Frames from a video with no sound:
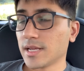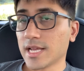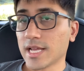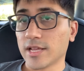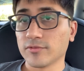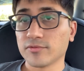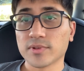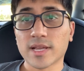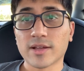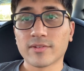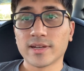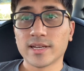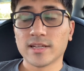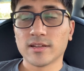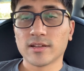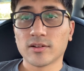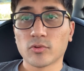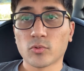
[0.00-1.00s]
If you have
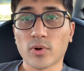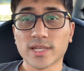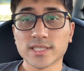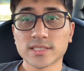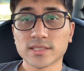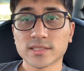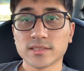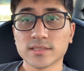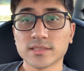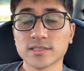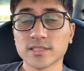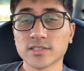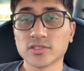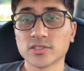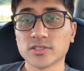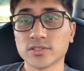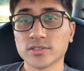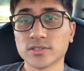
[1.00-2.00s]
any questions,
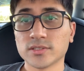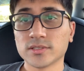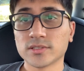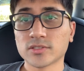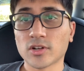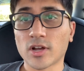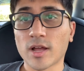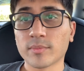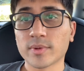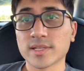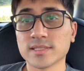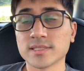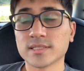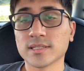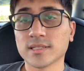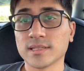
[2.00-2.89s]
concerns, comments,